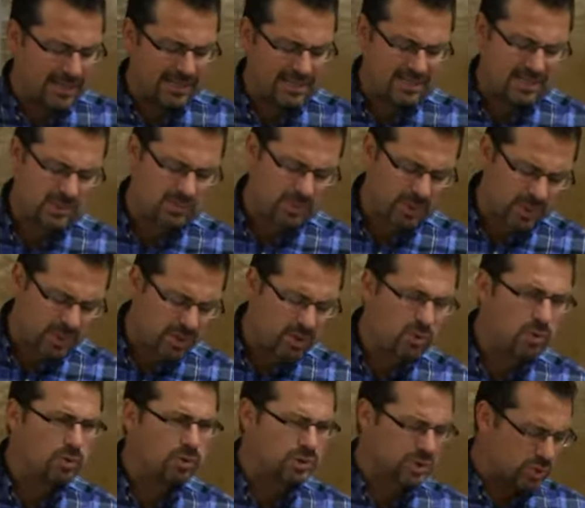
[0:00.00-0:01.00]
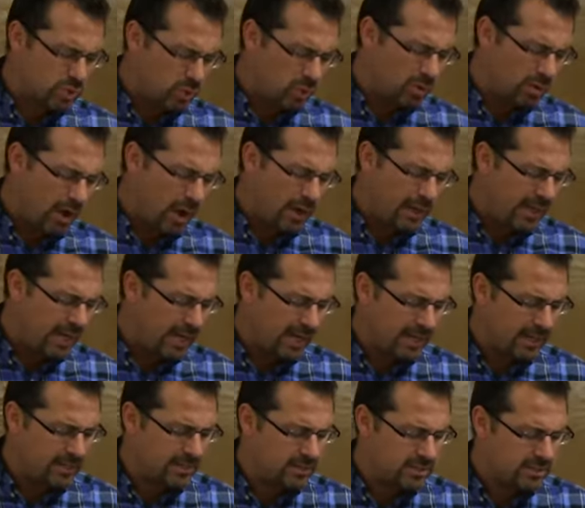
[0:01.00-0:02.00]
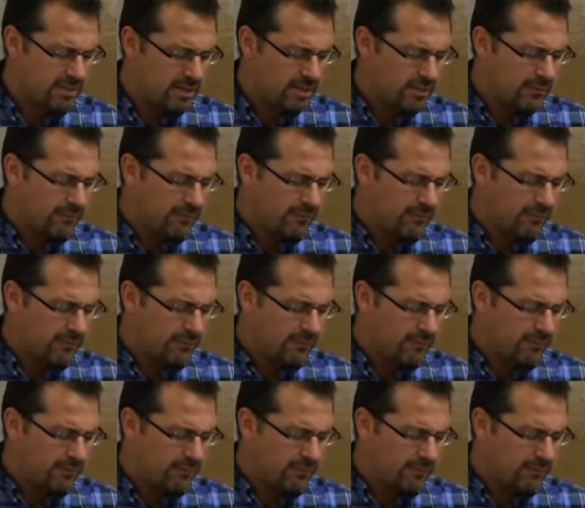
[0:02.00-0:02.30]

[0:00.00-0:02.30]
a spear or sword on hand?